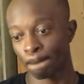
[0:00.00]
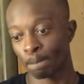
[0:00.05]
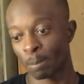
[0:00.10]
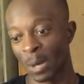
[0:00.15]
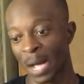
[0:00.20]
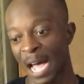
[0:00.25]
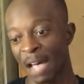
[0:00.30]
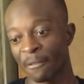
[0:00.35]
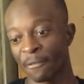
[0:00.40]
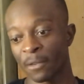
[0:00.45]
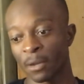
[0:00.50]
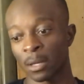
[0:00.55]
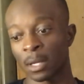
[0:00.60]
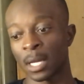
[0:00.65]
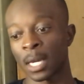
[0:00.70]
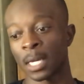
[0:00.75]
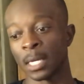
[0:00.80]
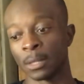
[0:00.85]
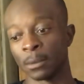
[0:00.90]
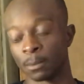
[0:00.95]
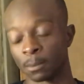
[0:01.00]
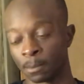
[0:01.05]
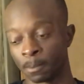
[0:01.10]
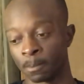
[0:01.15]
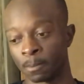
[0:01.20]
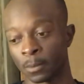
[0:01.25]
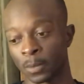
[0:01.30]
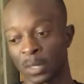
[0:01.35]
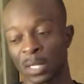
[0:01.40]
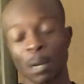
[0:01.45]
I feel like
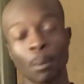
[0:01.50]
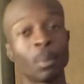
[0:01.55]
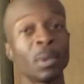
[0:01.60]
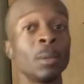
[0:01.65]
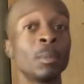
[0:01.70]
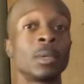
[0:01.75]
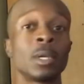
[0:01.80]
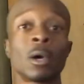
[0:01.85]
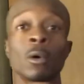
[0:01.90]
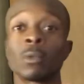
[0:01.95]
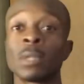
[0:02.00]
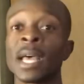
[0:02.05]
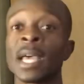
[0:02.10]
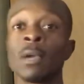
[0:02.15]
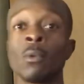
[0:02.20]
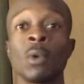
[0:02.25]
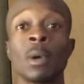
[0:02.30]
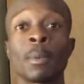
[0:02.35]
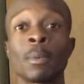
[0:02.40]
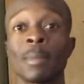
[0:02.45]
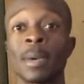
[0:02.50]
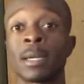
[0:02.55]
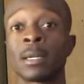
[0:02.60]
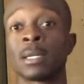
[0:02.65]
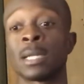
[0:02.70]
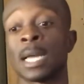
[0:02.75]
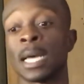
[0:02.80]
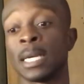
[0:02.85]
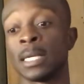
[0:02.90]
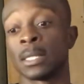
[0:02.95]
some people don't like weapon mounted
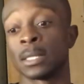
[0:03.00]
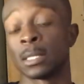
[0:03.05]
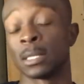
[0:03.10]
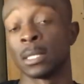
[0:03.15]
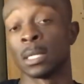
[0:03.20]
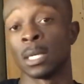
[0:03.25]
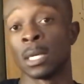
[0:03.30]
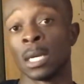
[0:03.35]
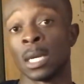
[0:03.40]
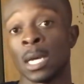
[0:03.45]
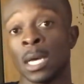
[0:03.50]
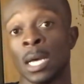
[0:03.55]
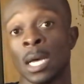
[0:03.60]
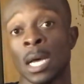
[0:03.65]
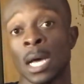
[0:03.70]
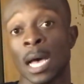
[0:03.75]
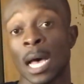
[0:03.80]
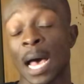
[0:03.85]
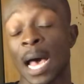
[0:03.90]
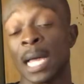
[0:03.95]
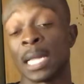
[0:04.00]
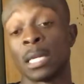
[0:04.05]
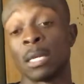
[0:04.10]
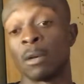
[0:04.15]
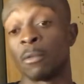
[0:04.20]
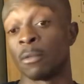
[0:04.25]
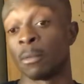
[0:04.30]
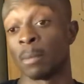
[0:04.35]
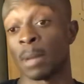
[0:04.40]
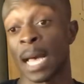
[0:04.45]
lights. I
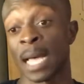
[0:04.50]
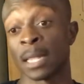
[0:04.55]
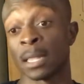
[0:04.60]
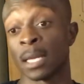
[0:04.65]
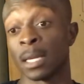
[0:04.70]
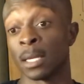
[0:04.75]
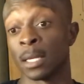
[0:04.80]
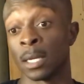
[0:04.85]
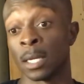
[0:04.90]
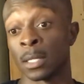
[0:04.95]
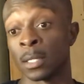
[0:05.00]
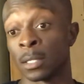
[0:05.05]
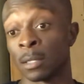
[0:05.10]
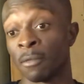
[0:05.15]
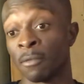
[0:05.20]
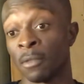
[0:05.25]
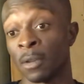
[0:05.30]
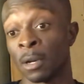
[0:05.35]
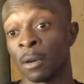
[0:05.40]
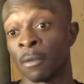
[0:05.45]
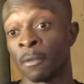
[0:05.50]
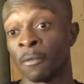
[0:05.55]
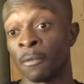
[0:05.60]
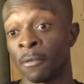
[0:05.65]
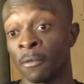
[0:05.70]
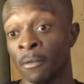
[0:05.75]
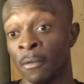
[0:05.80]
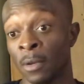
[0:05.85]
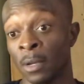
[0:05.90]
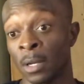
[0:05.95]
love them. I think
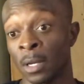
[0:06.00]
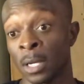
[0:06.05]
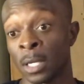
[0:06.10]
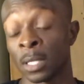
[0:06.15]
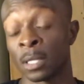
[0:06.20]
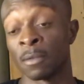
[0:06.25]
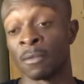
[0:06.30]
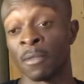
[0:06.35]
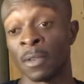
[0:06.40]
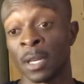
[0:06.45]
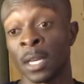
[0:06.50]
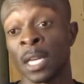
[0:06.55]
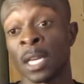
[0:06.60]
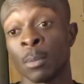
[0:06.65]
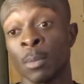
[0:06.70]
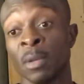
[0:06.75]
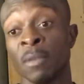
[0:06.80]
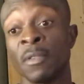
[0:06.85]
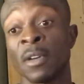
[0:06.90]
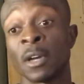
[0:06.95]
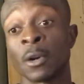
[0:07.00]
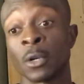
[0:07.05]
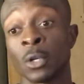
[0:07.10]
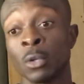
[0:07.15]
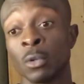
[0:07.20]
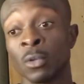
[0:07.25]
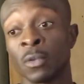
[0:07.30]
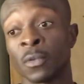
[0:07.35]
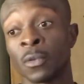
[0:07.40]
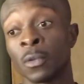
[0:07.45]
it can be very
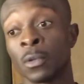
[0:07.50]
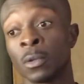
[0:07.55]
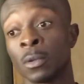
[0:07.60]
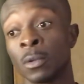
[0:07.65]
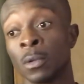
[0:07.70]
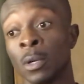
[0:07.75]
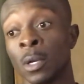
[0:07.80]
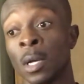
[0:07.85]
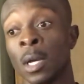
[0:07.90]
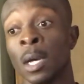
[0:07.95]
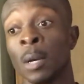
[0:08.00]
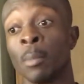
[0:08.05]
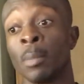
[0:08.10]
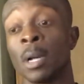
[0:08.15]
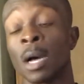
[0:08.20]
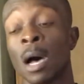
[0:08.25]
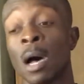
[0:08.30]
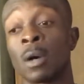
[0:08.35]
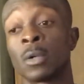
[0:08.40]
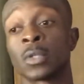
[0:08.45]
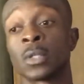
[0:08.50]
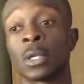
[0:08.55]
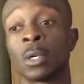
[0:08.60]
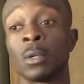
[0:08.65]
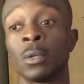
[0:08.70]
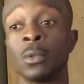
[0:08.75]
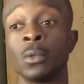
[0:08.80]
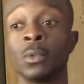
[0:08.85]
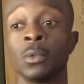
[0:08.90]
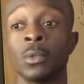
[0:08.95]
useful, but
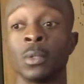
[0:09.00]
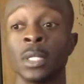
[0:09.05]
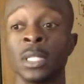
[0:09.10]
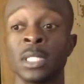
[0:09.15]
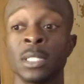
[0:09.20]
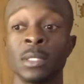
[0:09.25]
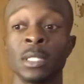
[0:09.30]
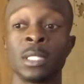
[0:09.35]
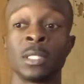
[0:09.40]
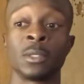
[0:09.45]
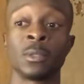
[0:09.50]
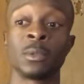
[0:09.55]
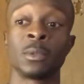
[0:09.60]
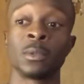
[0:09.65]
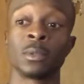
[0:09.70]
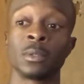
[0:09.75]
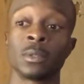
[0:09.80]
also it's